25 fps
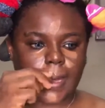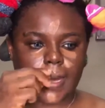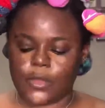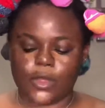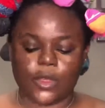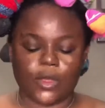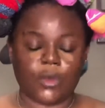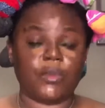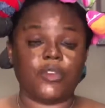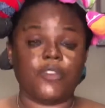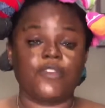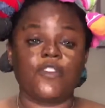
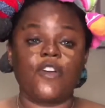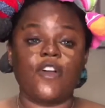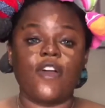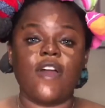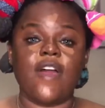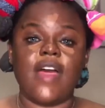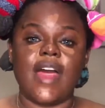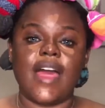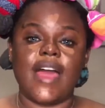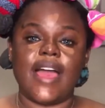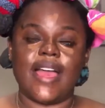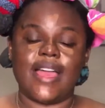Before
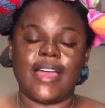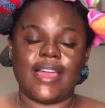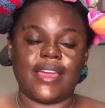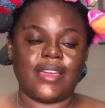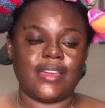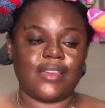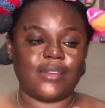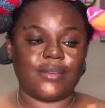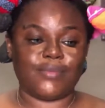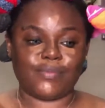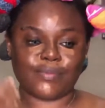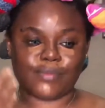I
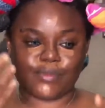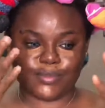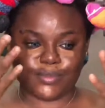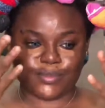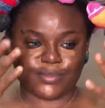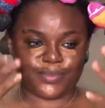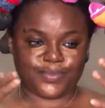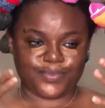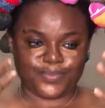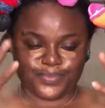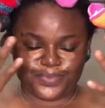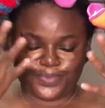
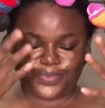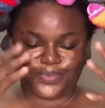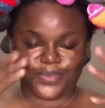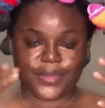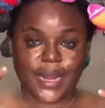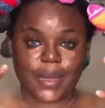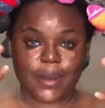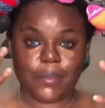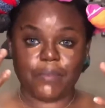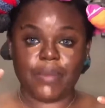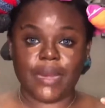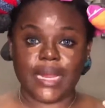
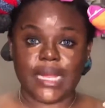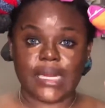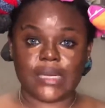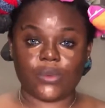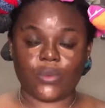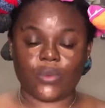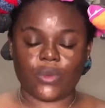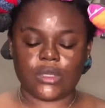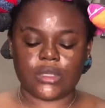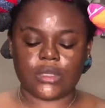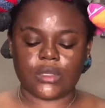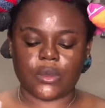blend
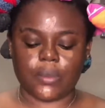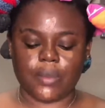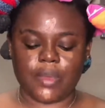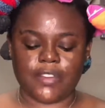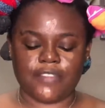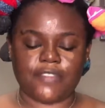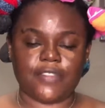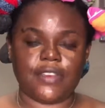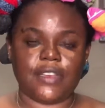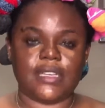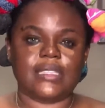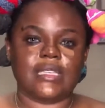what's on my
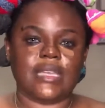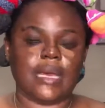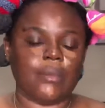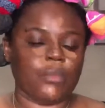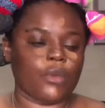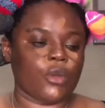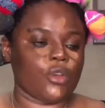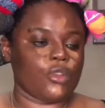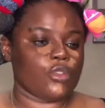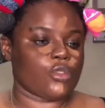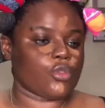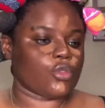face, I'm
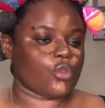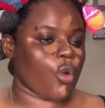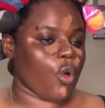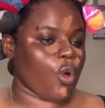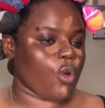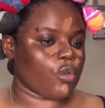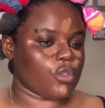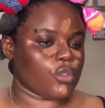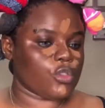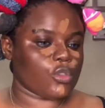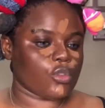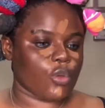going to
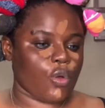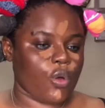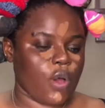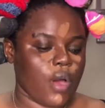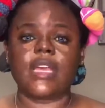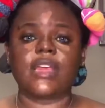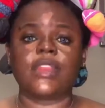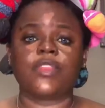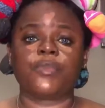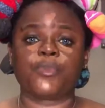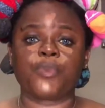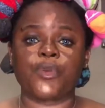contour.
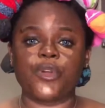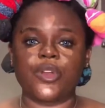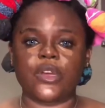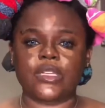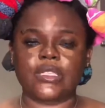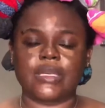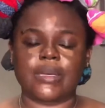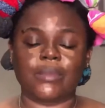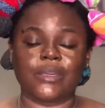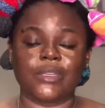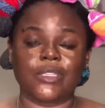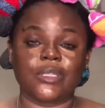The product
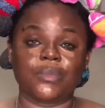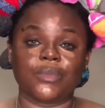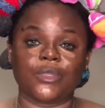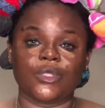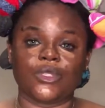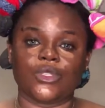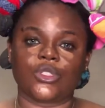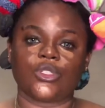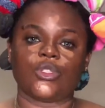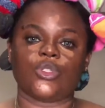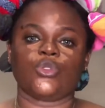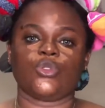I'm going to be
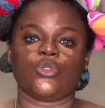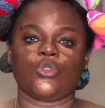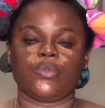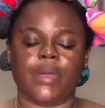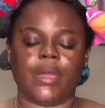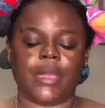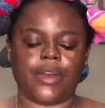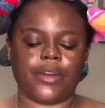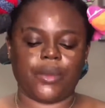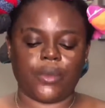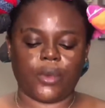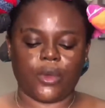using to do my
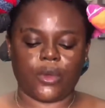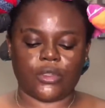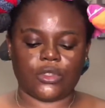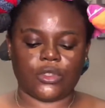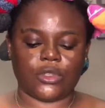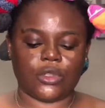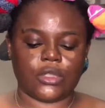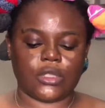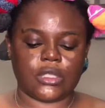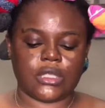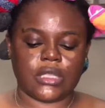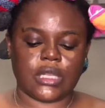cream contour
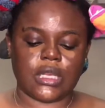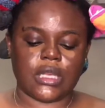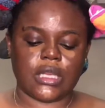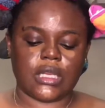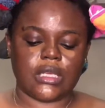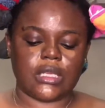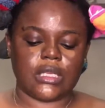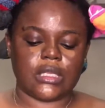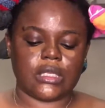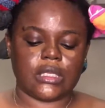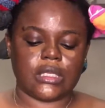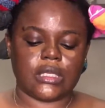today
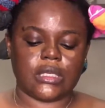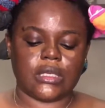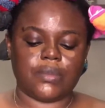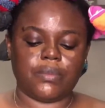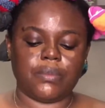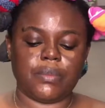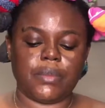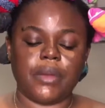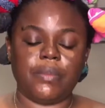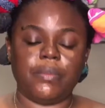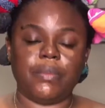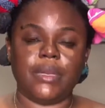is the
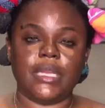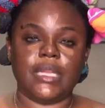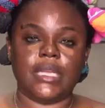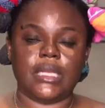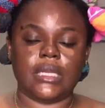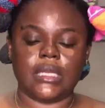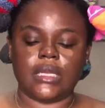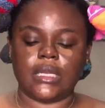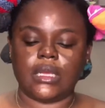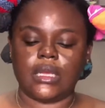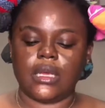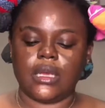Maybelline
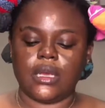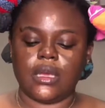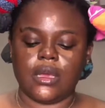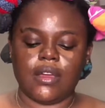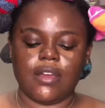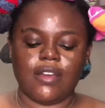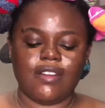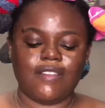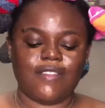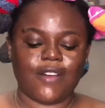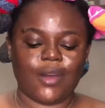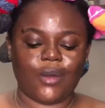
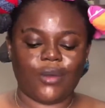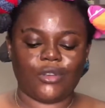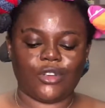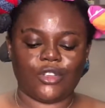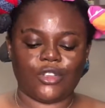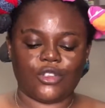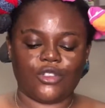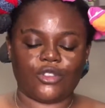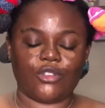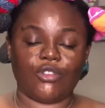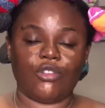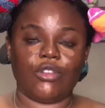
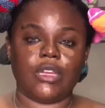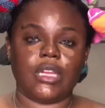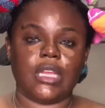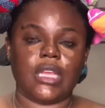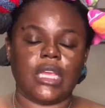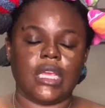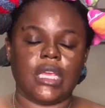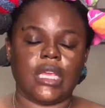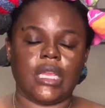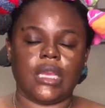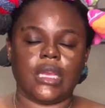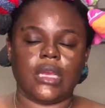foundation
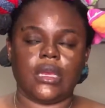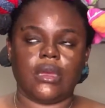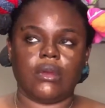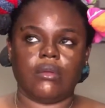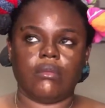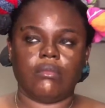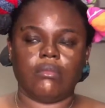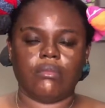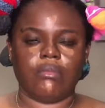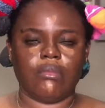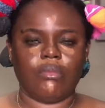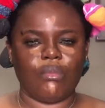in
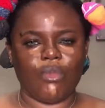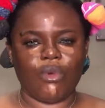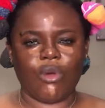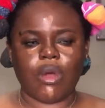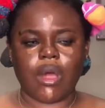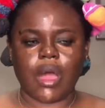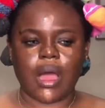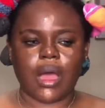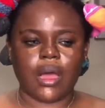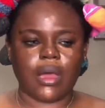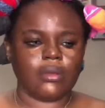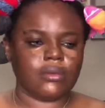
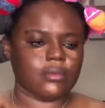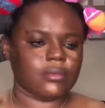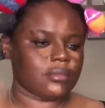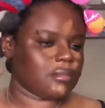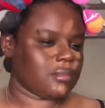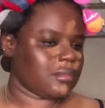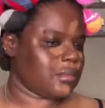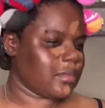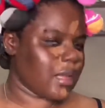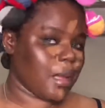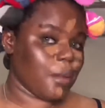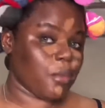Mocha.
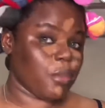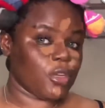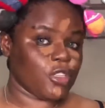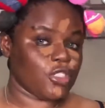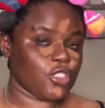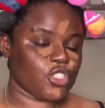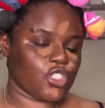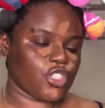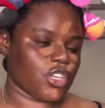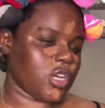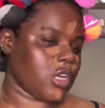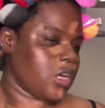I'm going to
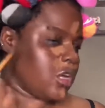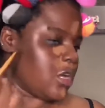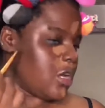check.